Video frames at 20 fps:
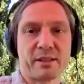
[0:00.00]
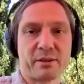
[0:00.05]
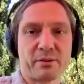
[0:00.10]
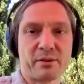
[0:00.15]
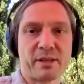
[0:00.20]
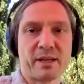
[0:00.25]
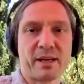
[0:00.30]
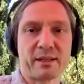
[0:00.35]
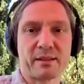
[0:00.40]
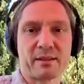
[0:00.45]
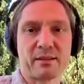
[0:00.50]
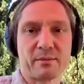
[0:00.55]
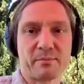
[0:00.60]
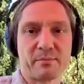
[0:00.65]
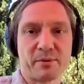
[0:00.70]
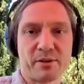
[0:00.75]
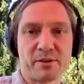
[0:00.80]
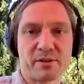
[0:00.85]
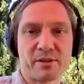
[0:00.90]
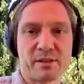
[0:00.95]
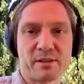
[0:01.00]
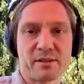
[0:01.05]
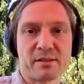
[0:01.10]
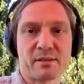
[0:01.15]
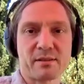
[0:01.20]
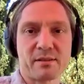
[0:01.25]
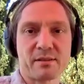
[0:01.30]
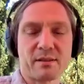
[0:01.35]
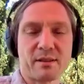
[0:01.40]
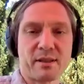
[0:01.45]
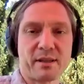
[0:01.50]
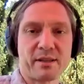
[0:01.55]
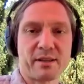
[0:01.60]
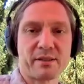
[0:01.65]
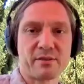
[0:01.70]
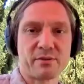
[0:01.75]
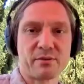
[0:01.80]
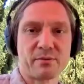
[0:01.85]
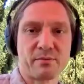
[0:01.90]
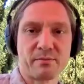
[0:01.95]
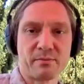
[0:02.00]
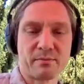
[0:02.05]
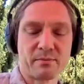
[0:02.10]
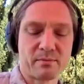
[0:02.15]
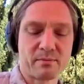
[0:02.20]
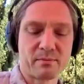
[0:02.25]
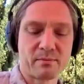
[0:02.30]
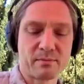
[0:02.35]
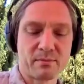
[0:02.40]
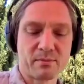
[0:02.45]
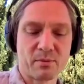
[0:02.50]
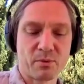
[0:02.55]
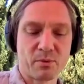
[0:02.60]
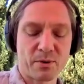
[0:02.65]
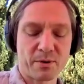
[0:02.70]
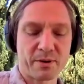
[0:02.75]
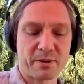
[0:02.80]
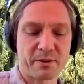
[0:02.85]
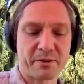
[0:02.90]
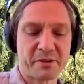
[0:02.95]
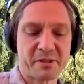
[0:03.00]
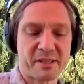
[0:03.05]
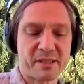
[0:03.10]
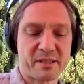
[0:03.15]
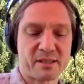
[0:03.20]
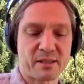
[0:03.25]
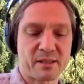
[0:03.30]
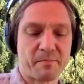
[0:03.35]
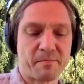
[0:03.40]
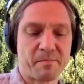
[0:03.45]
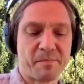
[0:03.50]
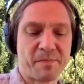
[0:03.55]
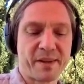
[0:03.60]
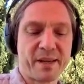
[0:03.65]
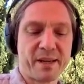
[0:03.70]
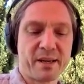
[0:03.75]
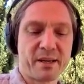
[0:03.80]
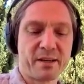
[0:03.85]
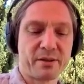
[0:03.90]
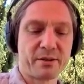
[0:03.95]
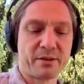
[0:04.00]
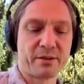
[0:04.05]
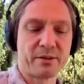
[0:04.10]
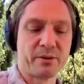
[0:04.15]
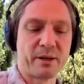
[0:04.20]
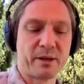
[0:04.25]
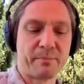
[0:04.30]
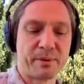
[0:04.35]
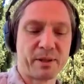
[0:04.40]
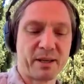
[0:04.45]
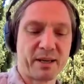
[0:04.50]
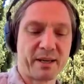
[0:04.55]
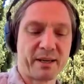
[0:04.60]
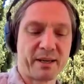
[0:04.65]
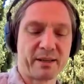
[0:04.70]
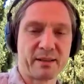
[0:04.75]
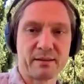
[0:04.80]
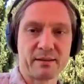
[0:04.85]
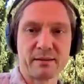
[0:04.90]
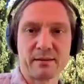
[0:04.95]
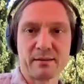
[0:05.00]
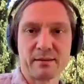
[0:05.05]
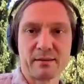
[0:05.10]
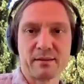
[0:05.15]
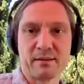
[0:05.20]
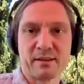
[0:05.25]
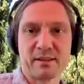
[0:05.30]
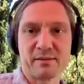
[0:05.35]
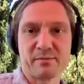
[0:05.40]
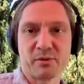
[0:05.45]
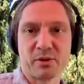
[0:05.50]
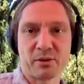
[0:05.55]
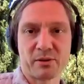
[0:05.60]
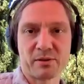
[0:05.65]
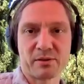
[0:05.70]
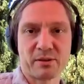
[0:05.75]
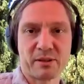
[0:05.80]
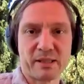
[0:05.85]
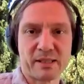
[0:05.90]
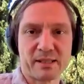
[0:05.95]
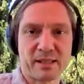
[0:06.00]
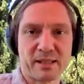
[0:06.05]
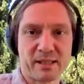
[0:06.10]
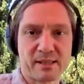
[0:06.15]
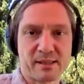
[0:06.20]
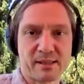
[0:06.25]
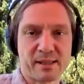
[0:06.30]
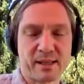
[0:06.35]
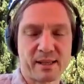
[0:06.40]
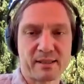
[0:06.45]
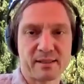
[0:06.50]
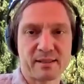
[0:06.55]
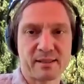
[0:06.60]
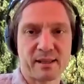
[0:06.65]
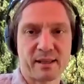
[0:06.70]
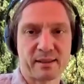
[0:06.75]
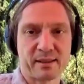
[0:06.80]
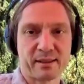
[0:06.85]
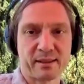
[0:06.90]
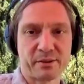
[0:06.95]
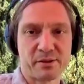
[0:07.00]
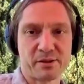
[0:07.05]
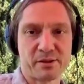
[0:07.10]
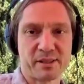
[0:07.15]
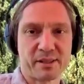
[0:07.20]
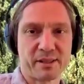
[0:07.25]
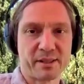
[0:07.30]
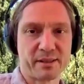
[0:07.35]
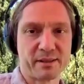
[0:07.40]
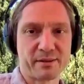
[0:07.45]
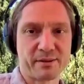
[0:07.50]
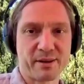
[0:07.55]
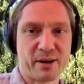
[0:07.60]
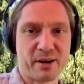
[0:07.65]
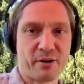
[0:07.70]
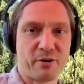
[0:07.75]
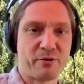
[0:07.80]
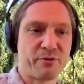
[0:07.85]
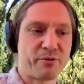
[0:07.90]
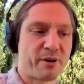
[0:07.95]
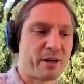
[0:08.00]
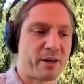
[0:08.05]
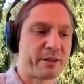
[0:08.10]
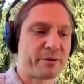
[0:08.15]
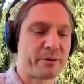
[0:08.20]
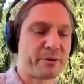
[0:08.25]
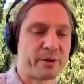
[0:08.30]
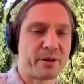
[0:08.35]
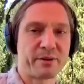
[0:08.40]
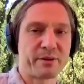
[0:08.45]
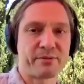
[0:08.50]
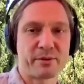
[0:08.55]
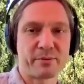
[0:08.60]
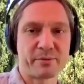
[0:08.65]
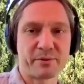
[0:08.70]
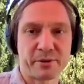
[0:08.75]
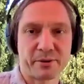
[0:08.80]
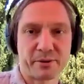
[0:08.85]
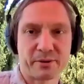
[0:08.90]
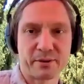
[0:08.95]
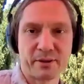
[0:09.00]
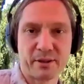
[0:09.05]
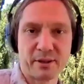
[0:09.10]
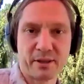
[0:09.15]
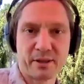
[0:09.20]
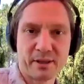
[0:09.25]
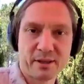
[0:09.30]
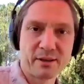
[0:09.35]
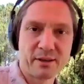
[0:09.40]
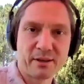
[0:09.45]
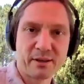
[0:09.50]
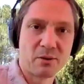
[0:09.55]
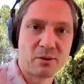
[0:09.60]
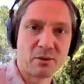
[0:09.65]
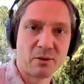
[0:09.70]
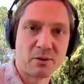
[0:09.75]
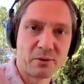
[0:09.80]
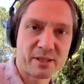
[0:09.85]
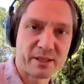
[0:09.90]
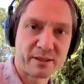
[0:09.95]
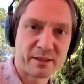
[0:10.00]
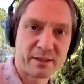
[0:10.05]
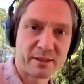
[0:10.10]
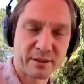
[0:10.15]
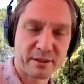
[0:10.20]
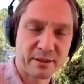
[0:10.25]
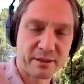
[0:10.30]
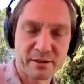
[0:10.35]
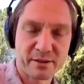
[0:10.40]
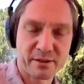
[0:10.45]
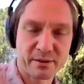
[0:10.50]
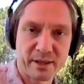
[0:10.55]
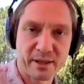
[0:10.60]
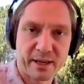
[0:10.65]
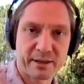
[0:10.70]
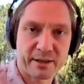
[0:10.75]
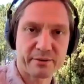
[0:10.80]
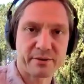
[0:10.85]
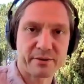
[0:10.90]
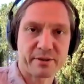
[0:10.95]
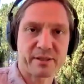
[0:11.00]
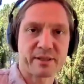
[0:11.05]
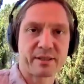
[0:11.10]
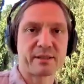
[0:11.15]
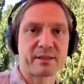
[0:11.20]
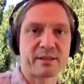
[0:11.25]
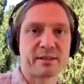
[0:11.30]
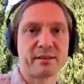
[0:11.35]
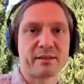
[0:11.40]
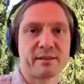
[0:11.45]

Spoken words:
that you get in the process as you work on your system. You apply these models to this test data set and you see how far you are from your goals and targets on accuracy.